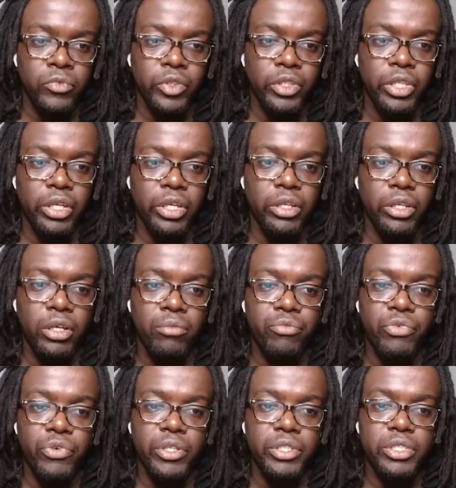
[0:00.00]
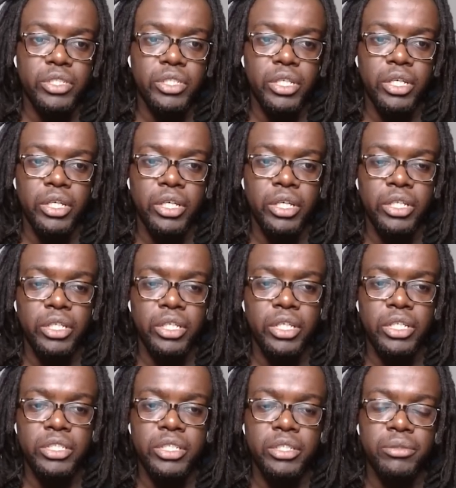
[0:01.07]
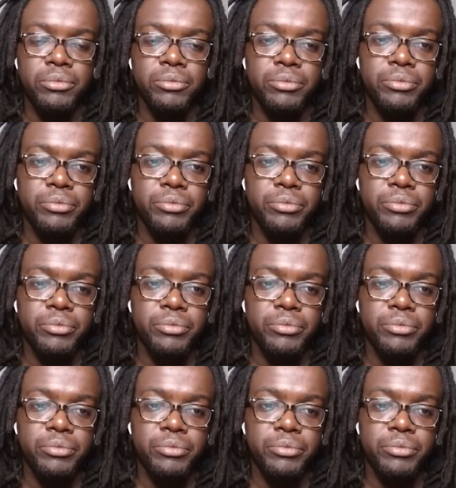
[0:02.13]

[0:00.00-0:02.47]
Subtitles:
Then up front, Eddie Nketiah.